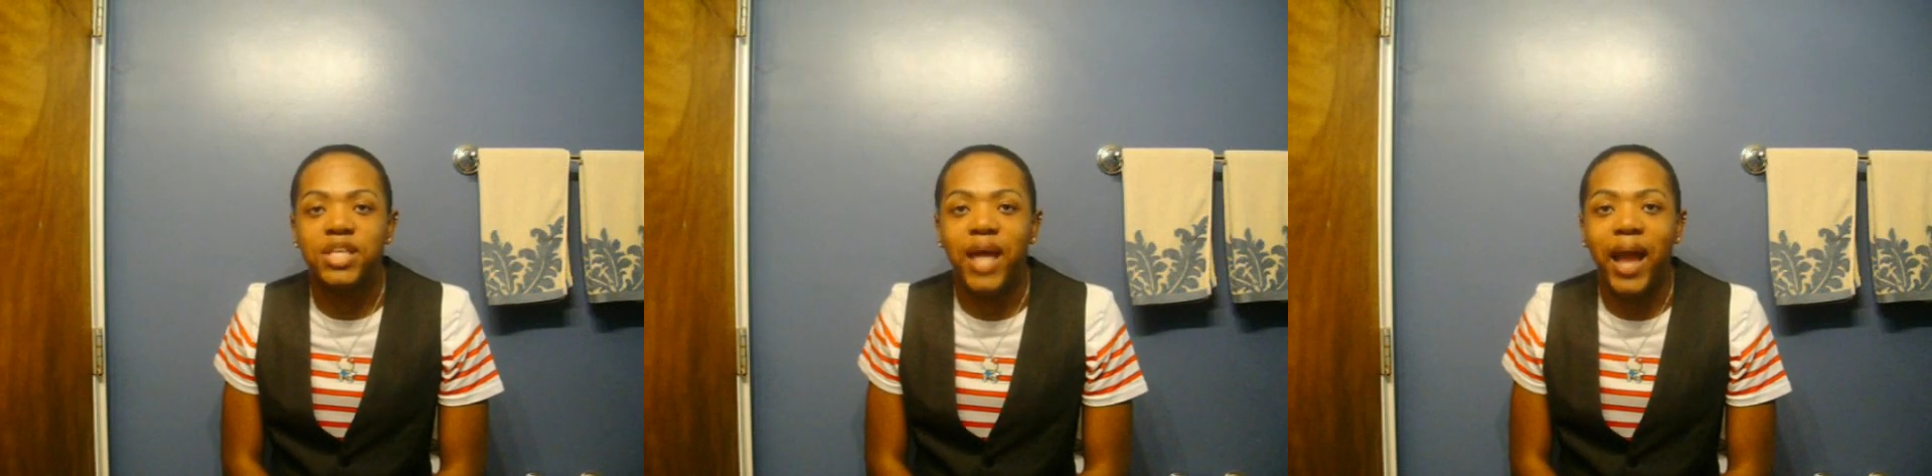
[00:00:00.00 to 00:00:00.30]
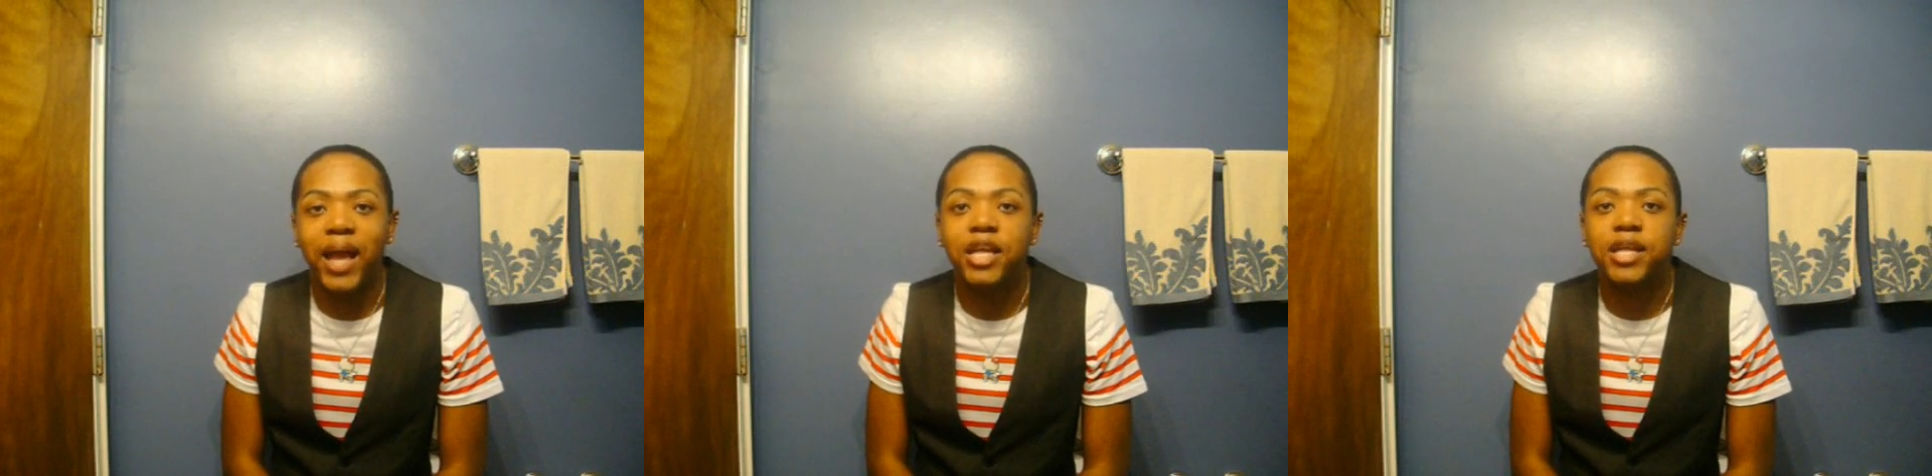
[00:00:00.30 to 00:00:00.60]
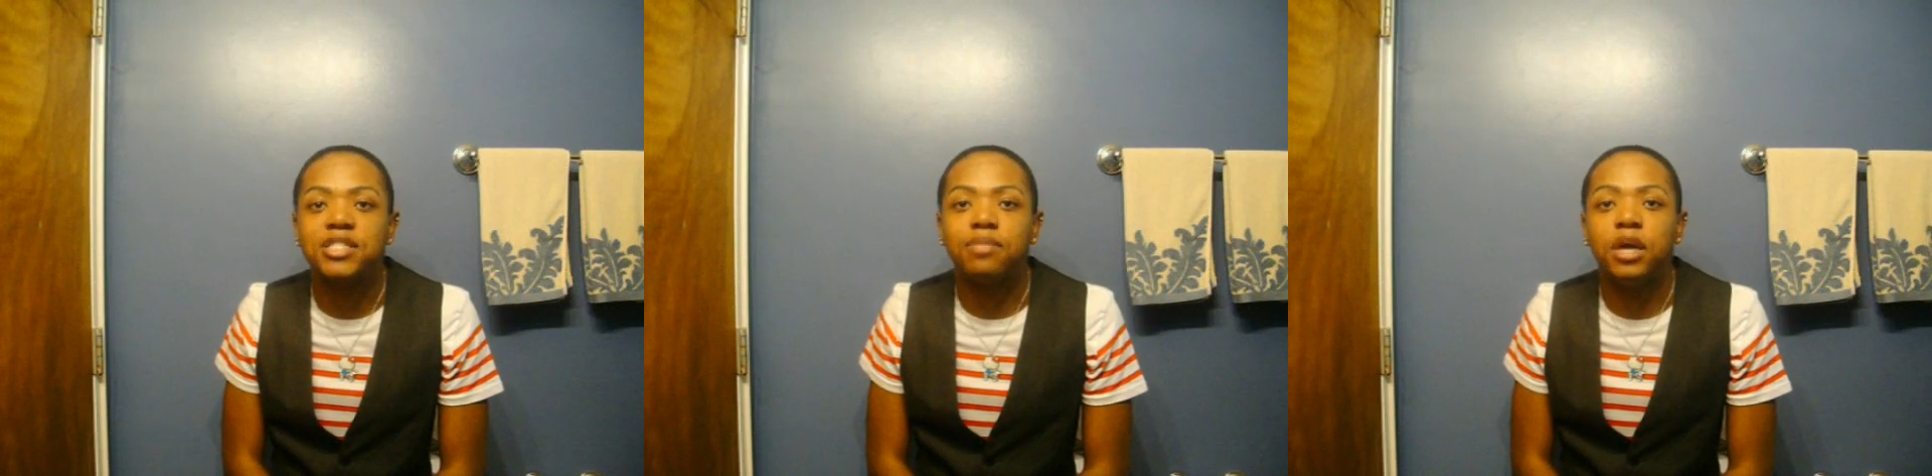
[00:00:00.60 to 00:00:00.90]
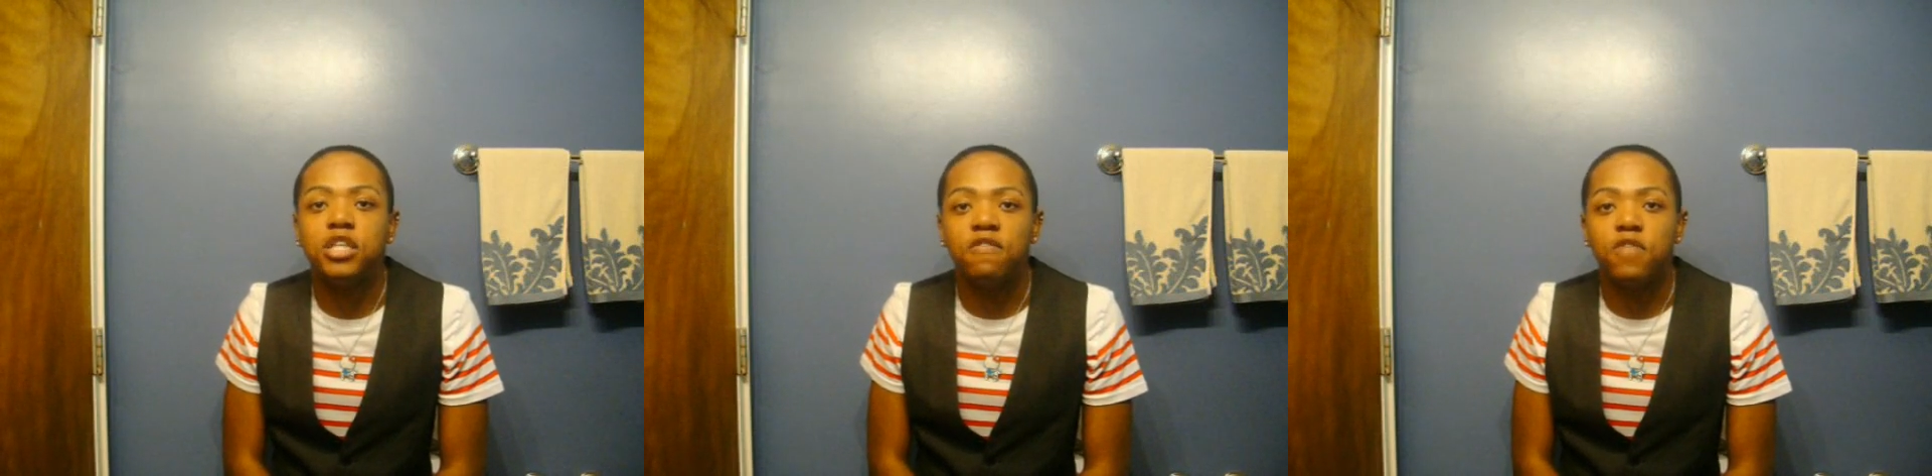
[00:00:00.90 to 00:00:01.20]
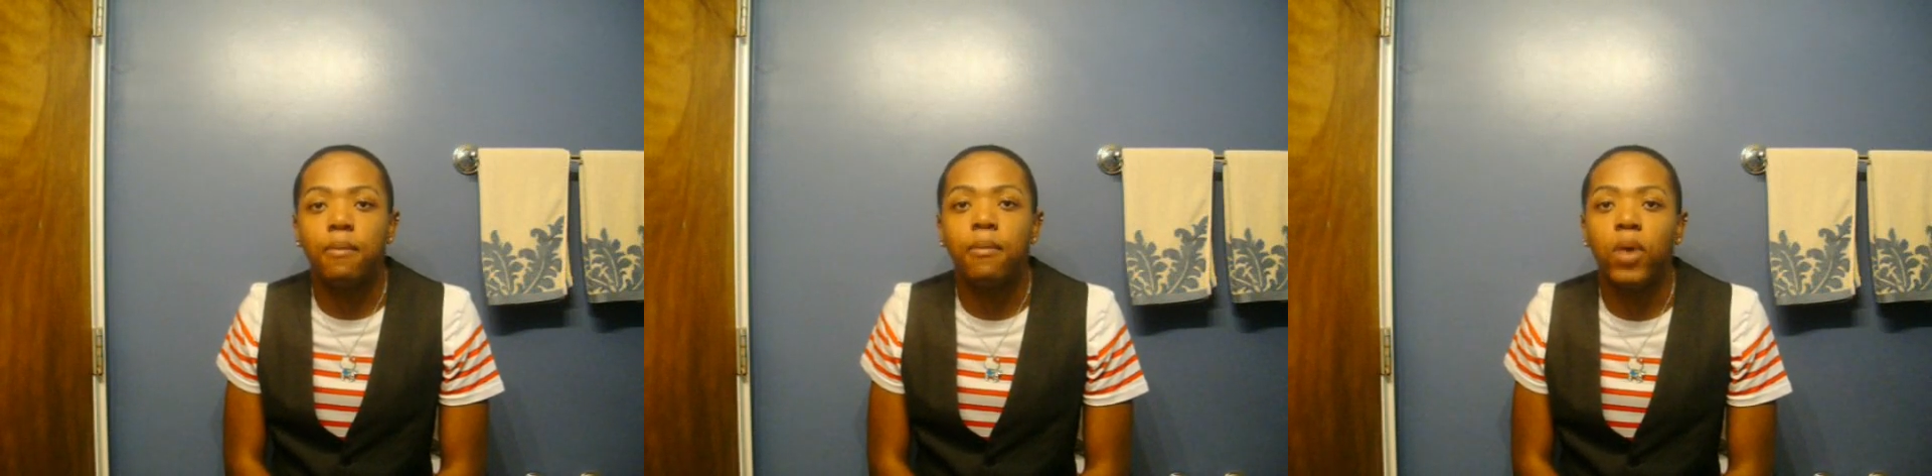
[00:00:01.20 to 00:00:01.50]
retain as much
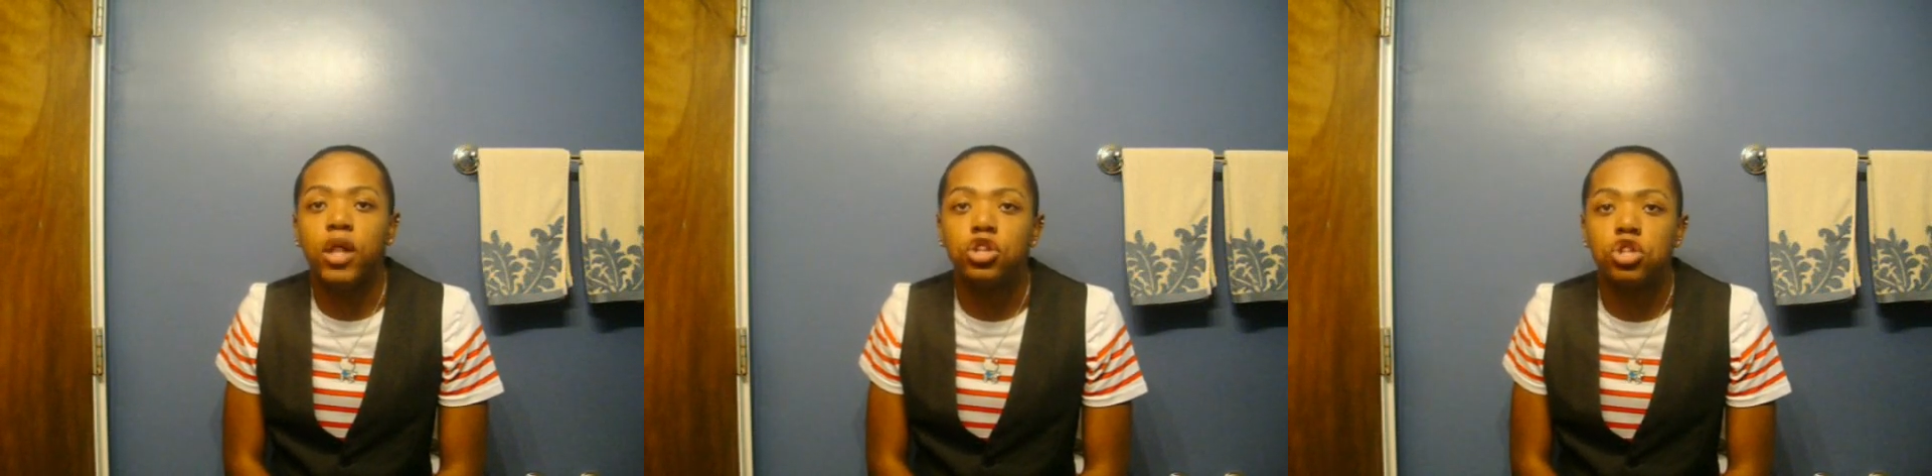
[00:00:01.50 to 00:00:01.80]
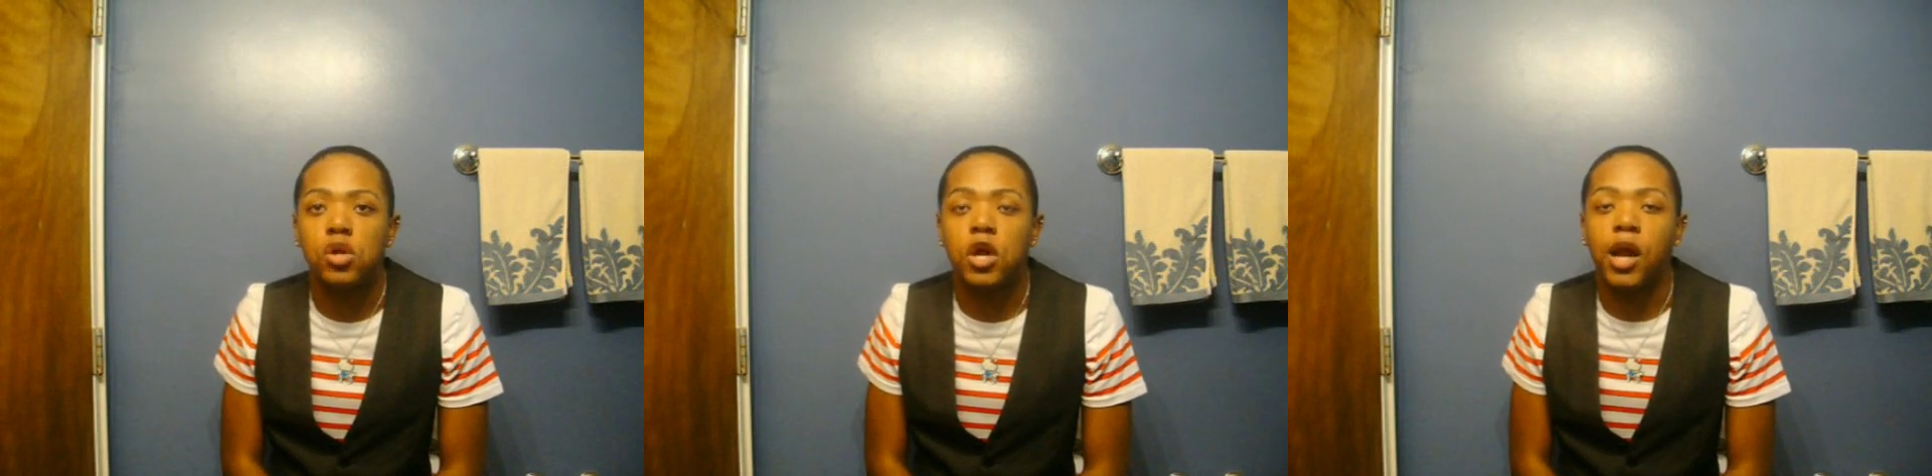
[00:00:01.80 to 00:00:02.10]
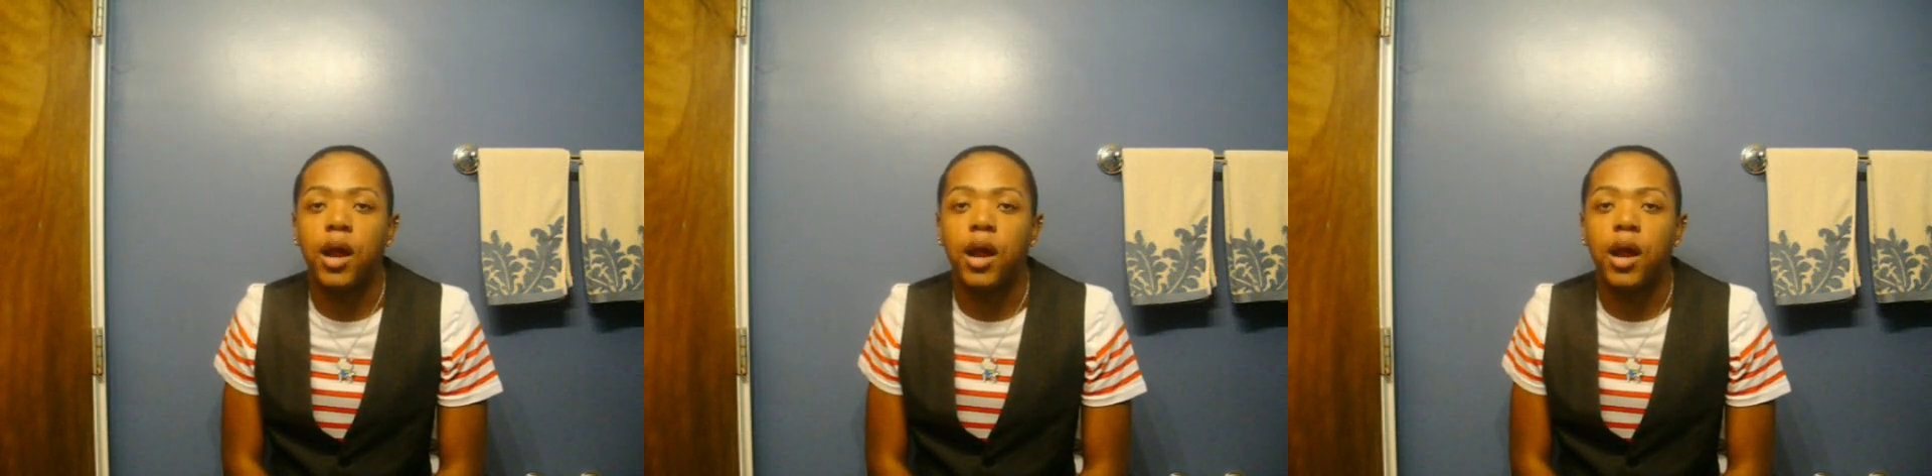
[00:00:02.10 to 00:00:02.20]
of the moisture